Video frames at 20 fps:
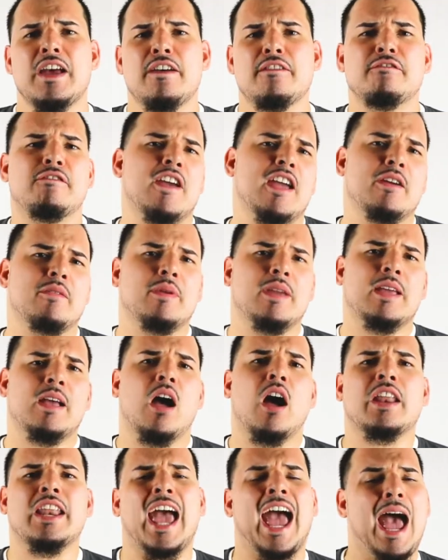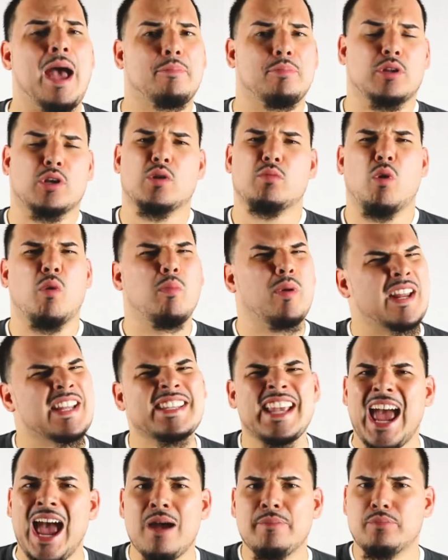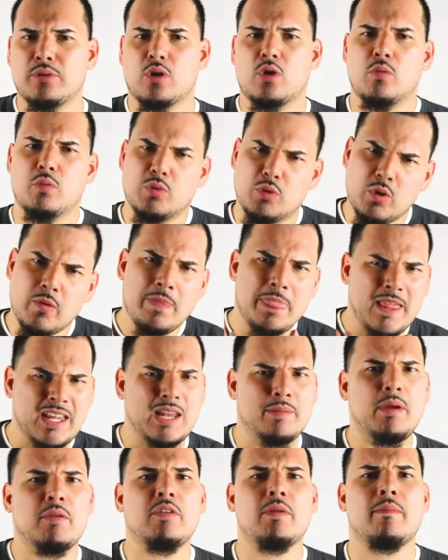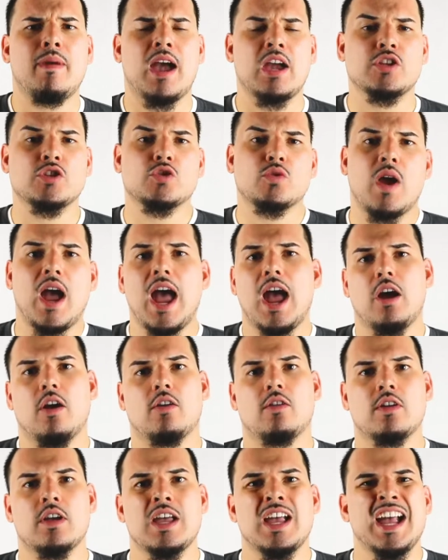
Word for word: very unapplicable, but it's applicable. And let me remind you how.